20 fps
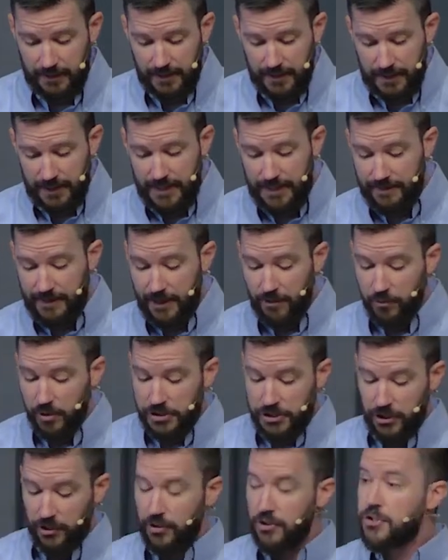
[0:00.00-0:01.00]
He then
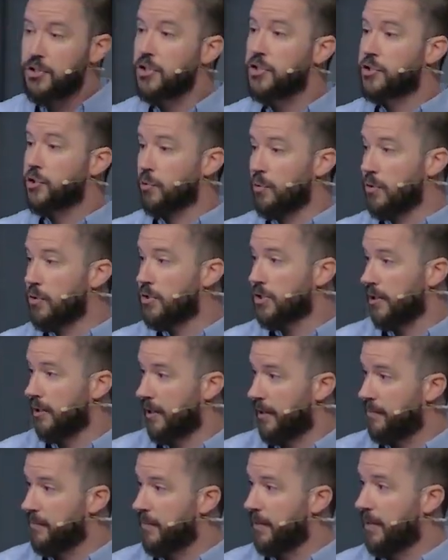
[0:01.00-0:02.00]
returned to
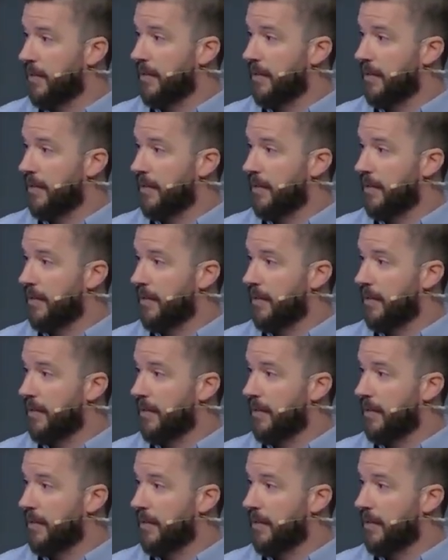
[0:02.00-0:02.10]
Jerusalem